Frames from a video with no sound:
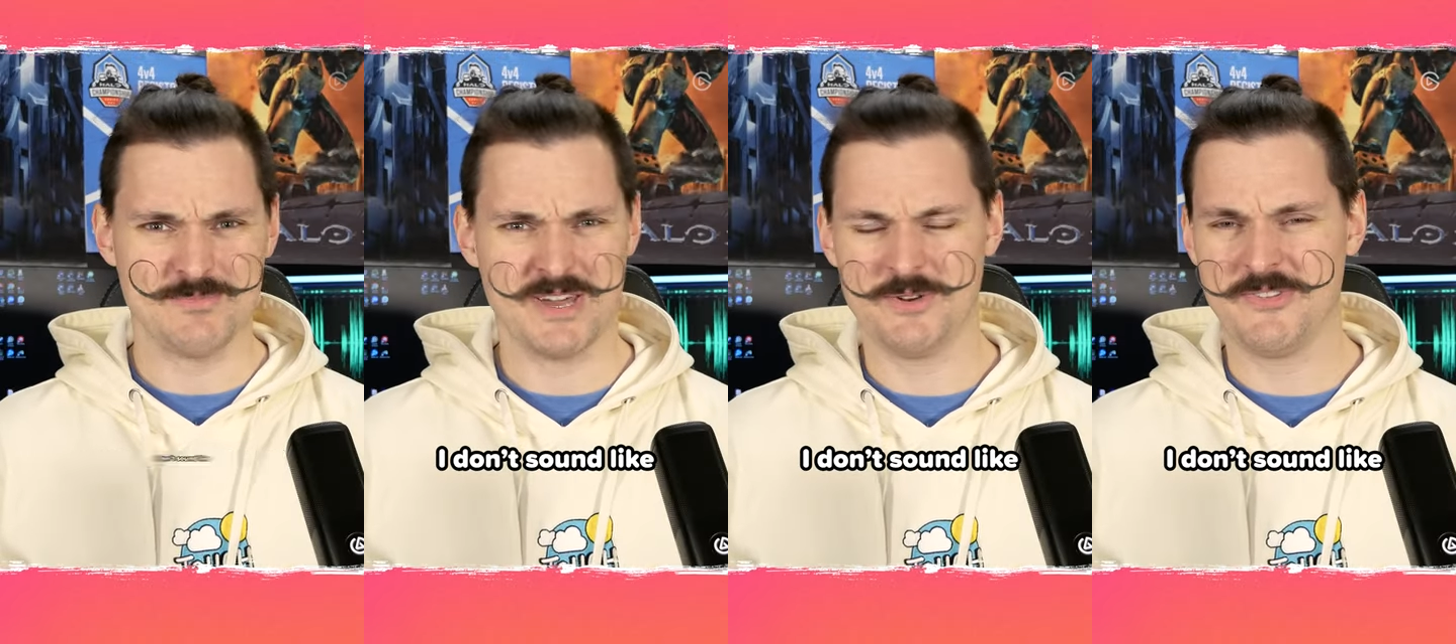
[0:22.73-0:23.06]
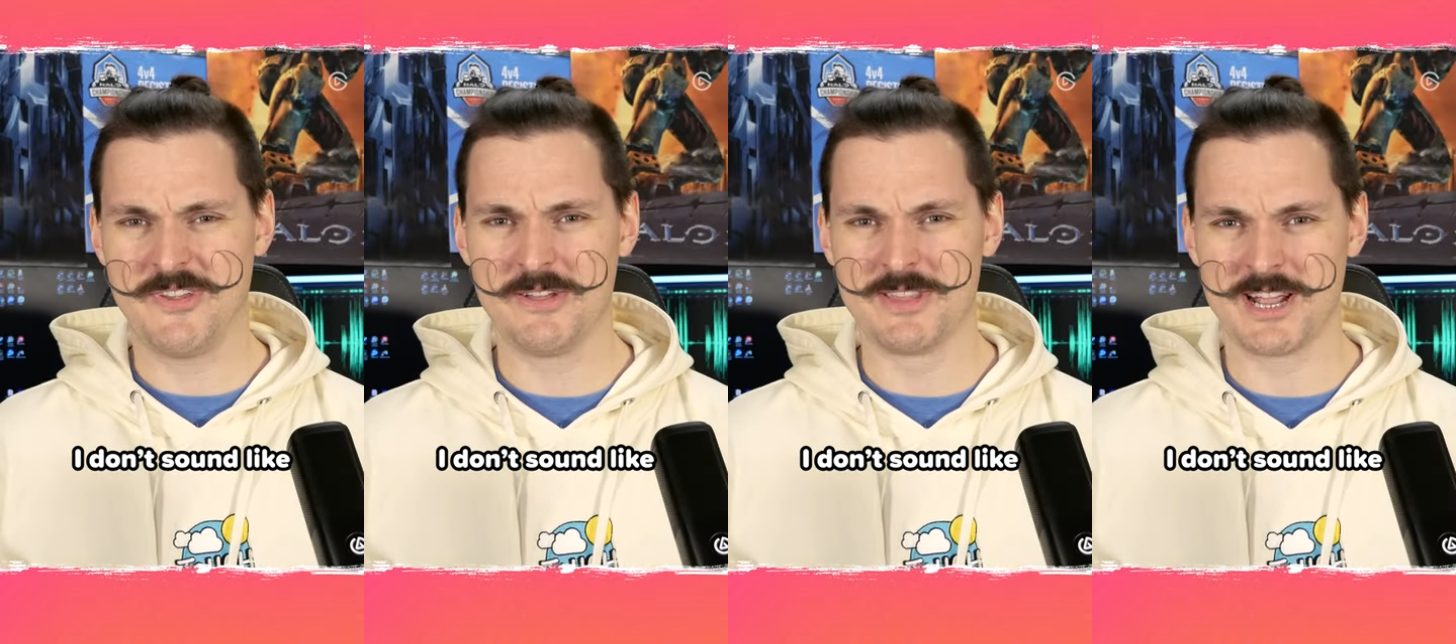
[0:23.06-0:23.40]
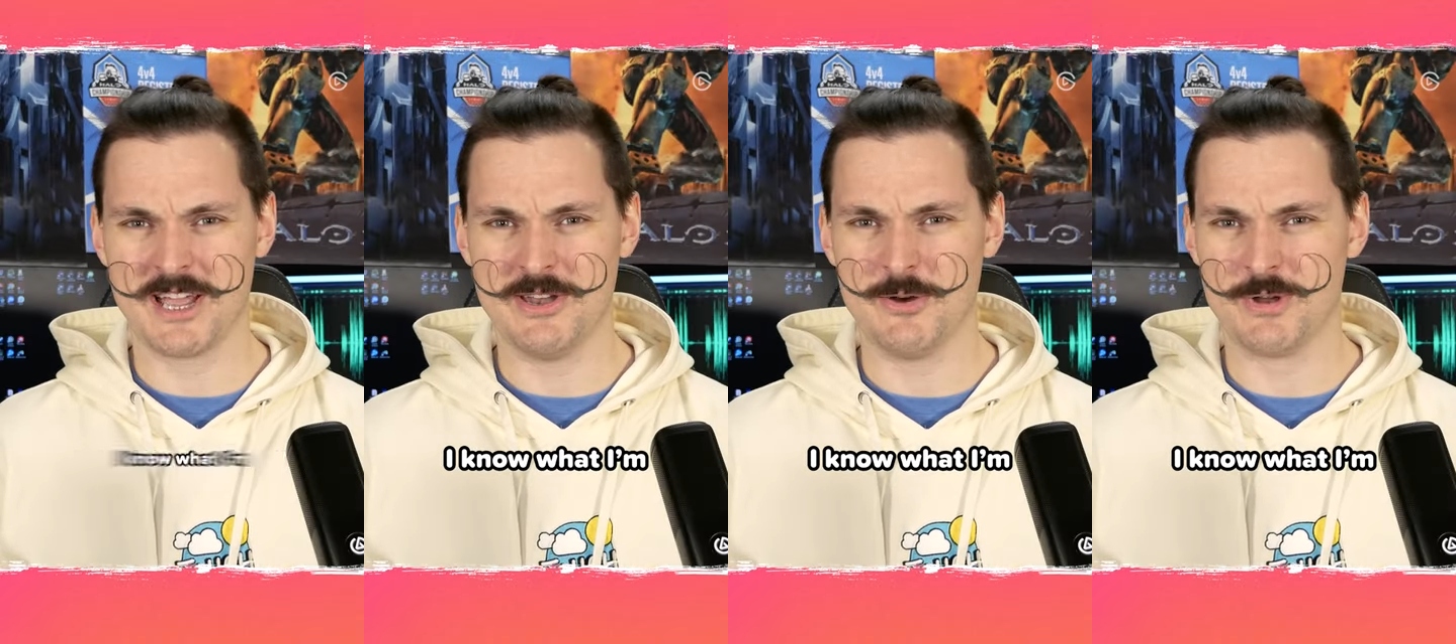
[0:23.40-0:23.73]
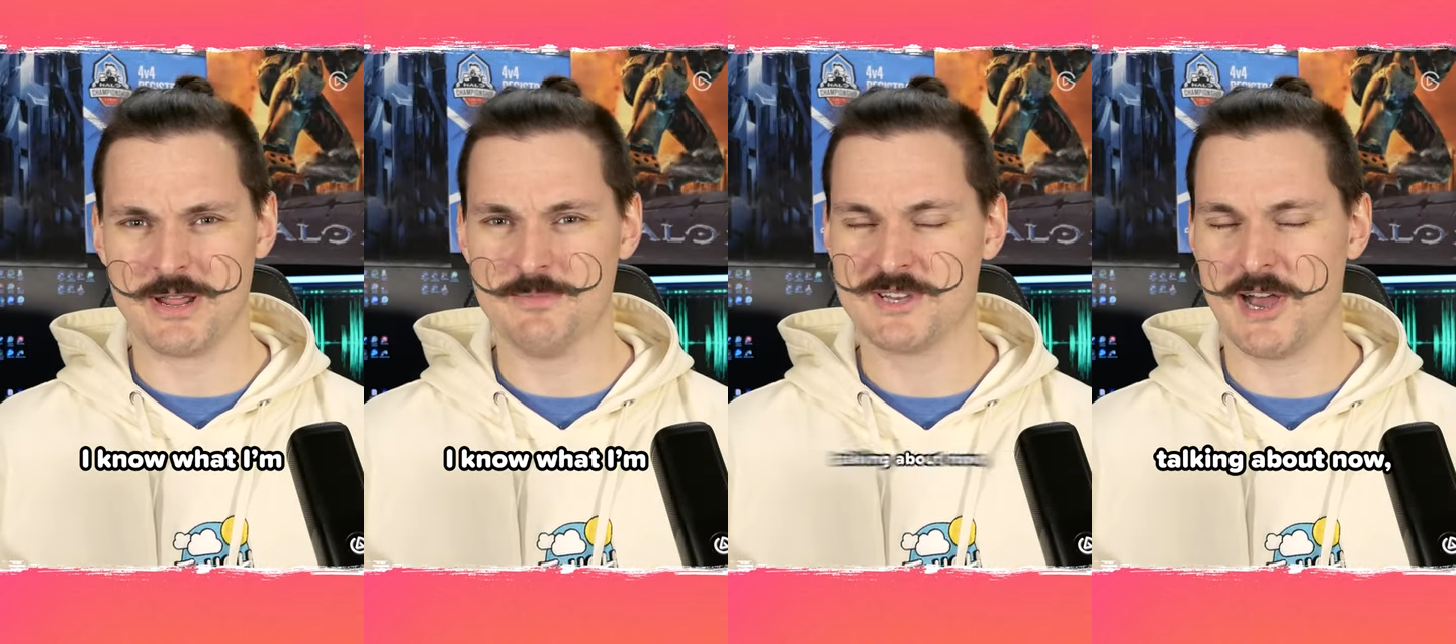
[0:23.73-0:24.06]
I don't sound like I know
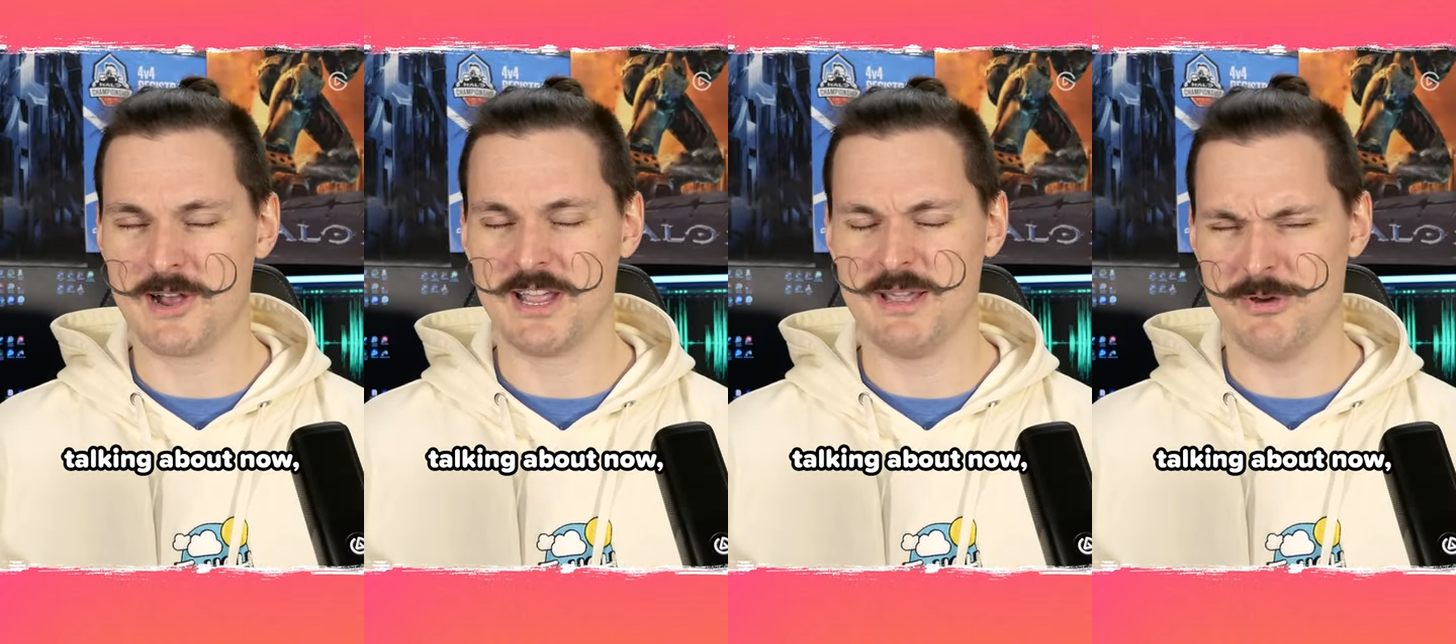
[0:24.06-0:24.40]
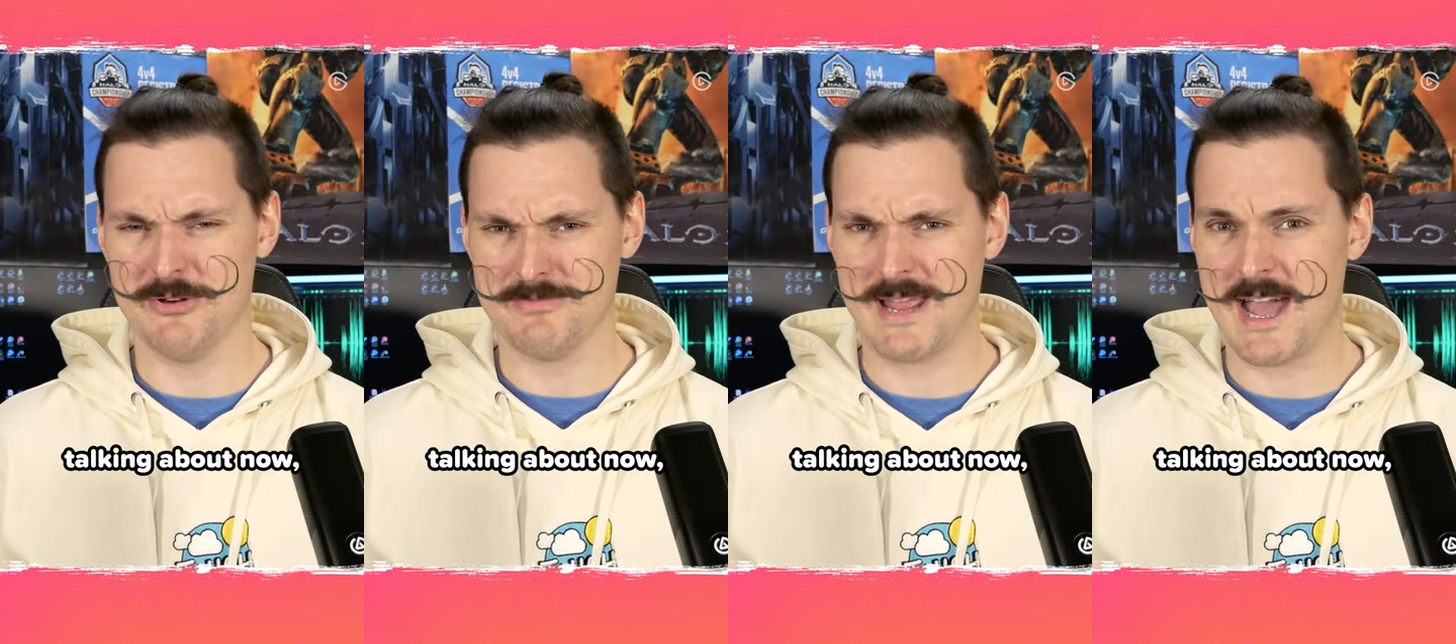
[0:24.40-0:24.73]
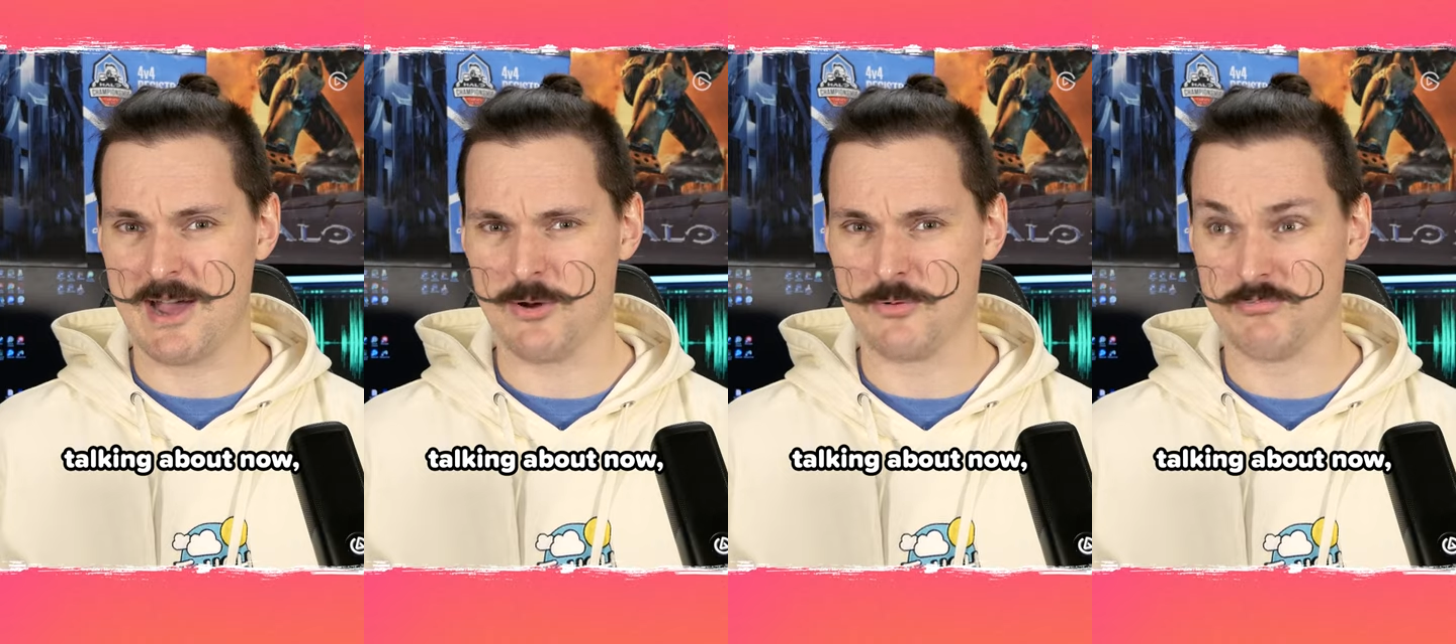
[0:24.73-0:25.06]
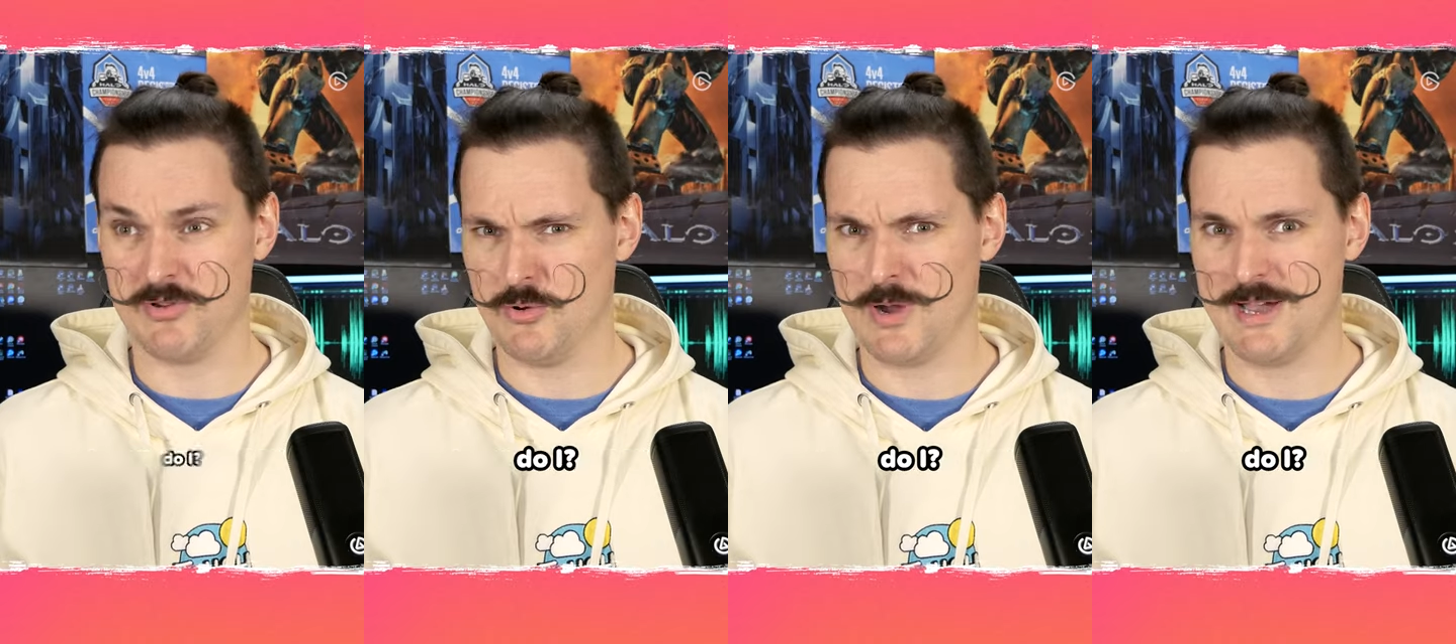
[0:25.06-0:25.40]
what I'm talking about now,
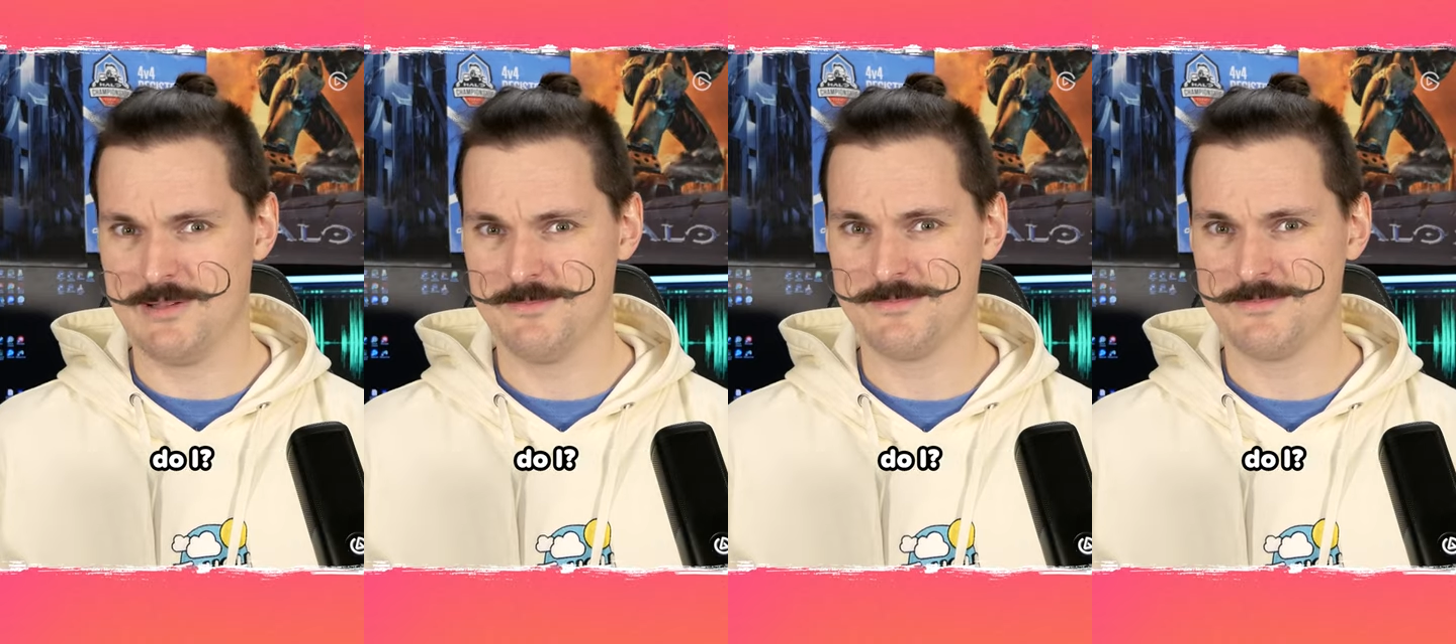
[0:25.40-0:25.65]
do I?